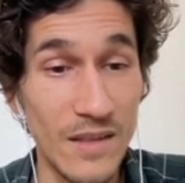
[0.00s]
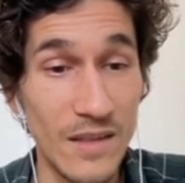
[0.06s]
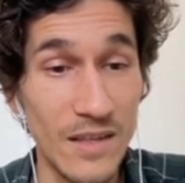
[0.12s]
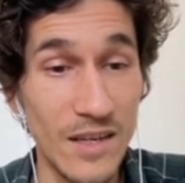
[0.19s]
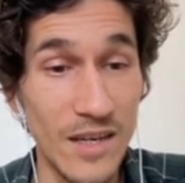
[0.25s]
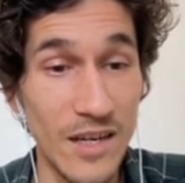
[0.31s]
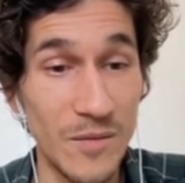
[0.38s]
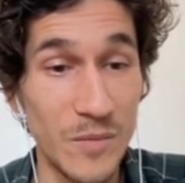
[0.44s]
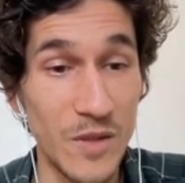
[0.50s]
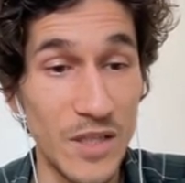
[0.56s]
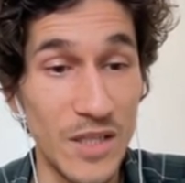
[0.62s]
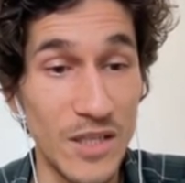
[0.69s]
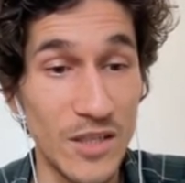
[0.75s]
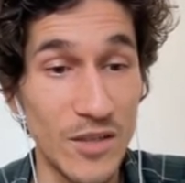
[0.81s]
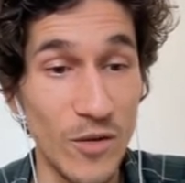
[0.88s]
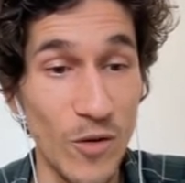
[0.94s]
I'm
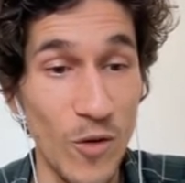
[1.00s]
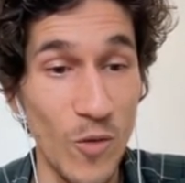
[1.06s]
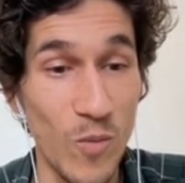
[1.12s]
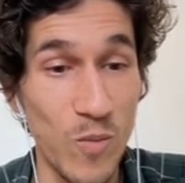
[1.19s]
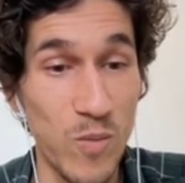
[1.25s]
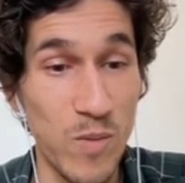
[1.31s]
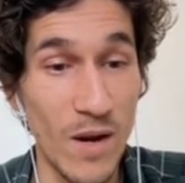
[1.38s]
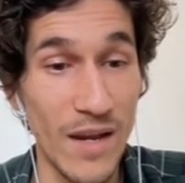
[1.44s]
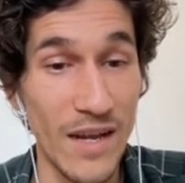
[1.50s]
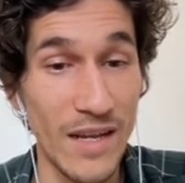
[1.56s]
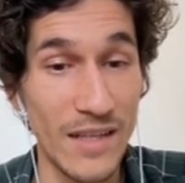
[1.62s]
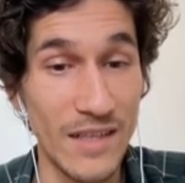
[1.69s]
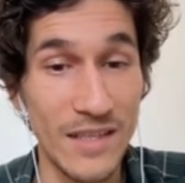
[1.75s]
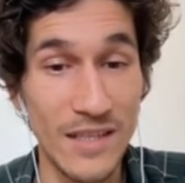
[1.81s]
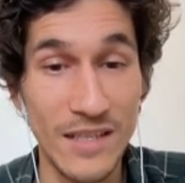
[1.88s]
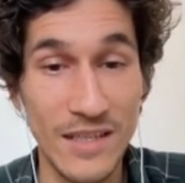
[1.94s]
so
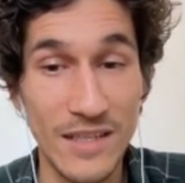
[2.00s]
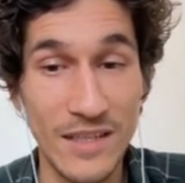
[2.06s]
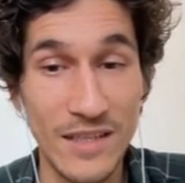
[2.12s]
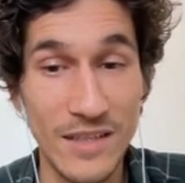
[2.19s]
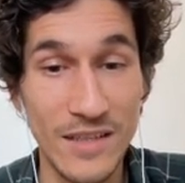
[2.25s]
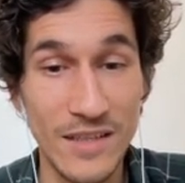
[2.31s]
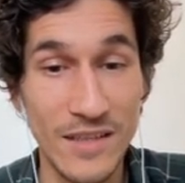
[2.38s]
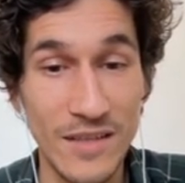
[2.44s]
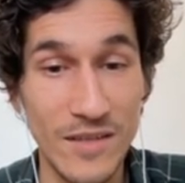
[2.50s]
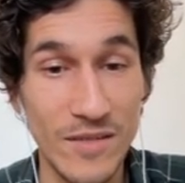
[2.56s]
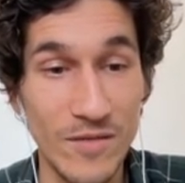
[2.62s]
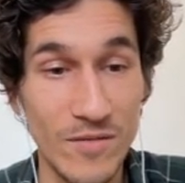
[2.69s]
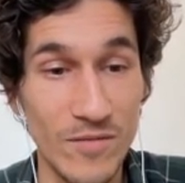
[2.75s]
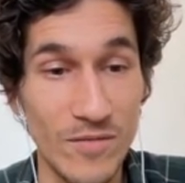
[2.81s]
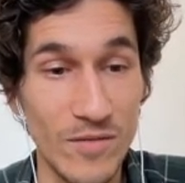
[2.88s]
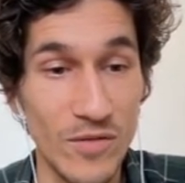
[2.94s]
bad.
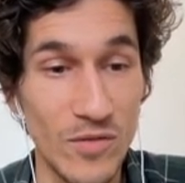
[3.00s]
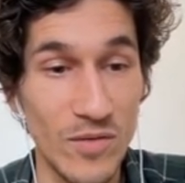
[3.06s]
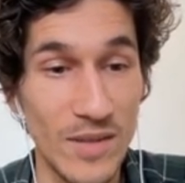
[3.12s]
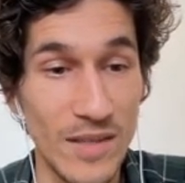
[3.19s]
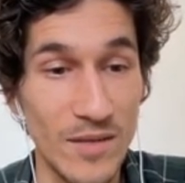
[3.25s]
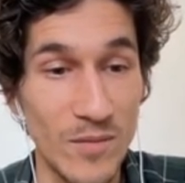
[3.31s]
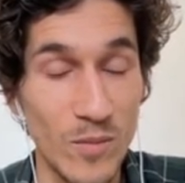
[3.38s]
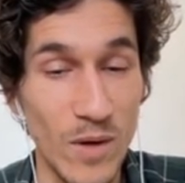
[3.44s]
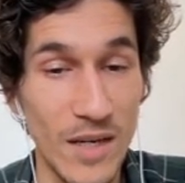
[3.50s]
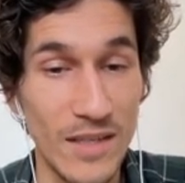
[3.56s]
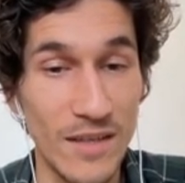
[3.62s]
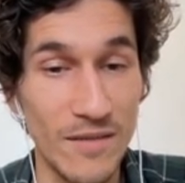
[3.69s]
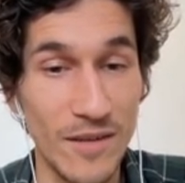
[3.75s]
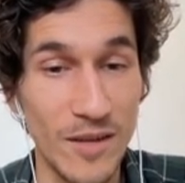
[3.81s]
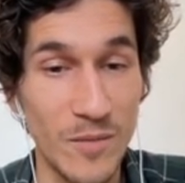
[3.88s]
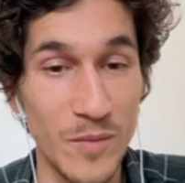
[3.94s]
Can buy
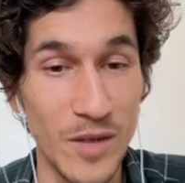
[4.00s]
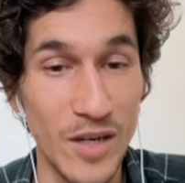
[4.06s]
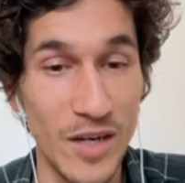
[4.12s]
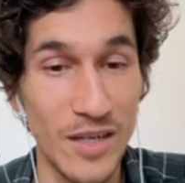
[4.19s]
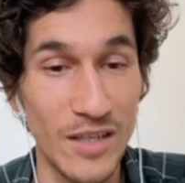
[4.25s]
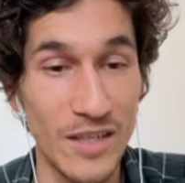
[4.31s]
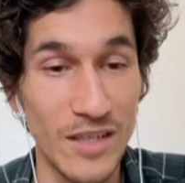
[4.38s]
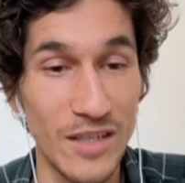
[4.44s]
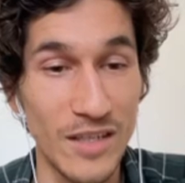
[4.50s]
development card.